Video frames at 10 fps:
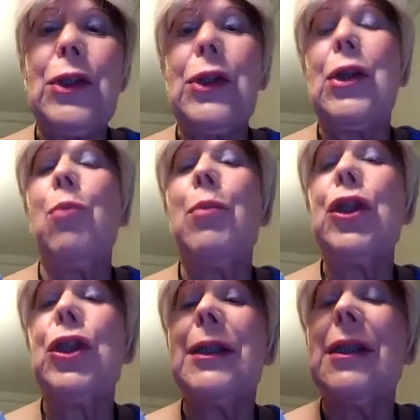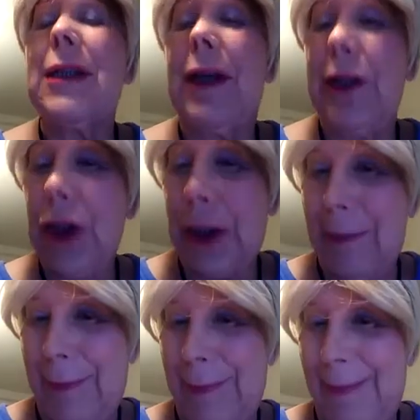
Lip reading: so much discussion.